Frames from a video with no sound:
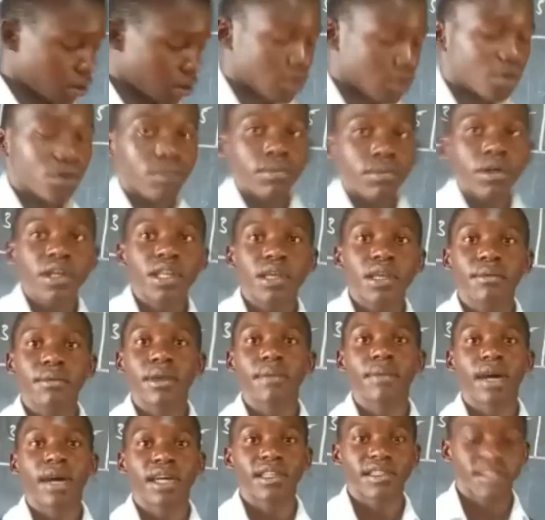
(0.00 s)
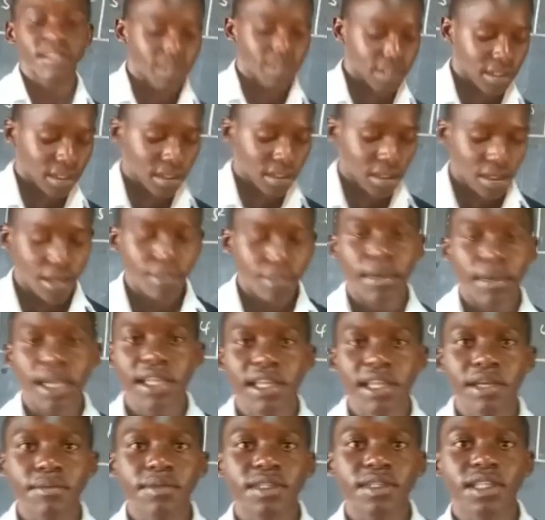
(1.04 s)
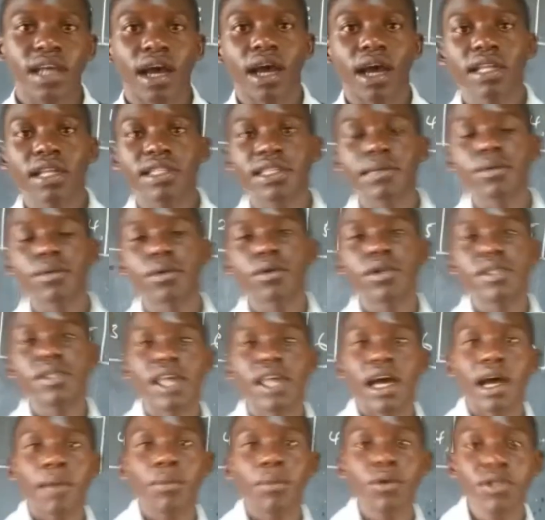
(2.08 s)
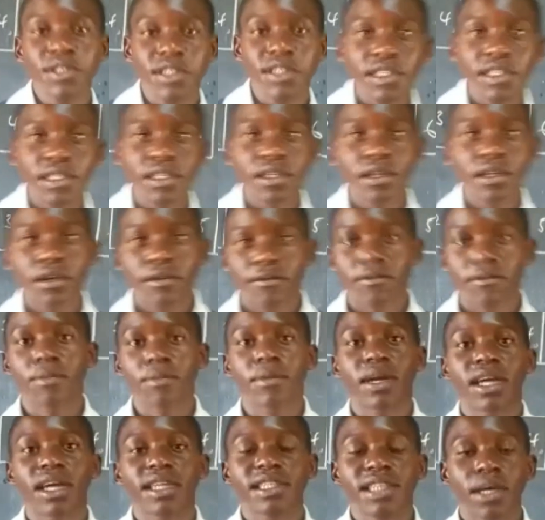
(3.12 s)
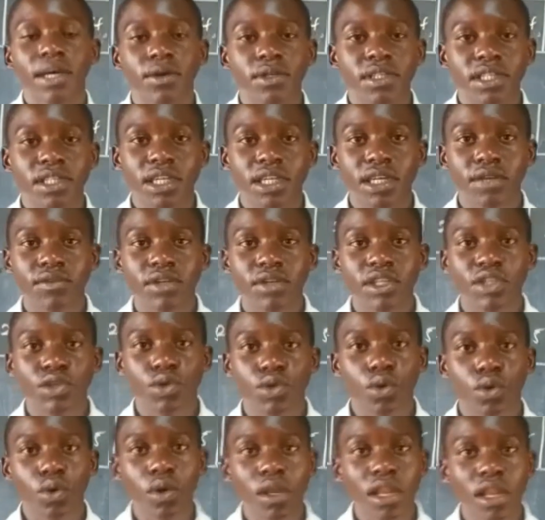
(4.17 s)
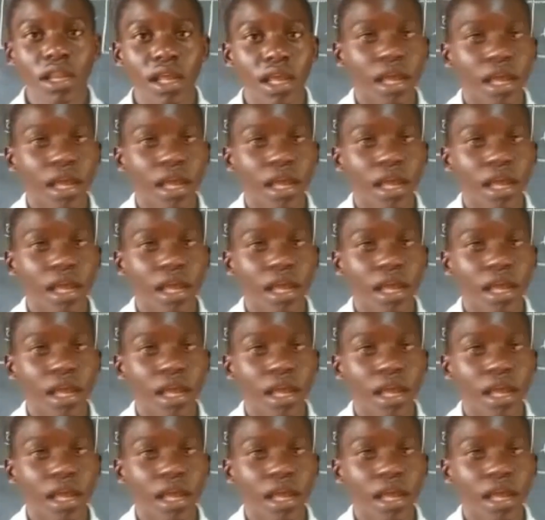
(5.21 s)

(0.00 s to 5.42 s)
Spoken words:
Good morning, neighbors. My name is Amos from Kasawo Secondary School.